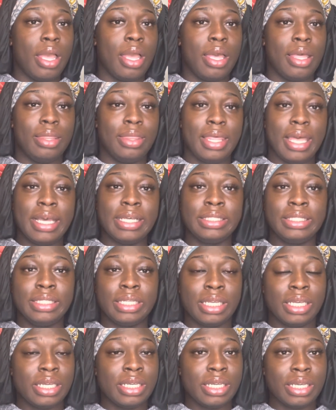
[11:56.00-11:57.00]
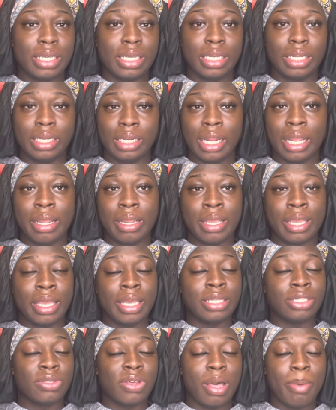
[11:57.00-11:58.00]
that's good. That
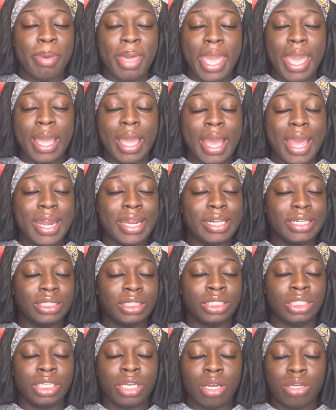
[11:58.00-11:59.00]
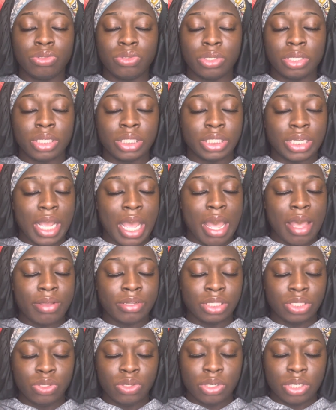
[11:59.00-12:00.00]
gives her back. honey. she gonna do a good job. She do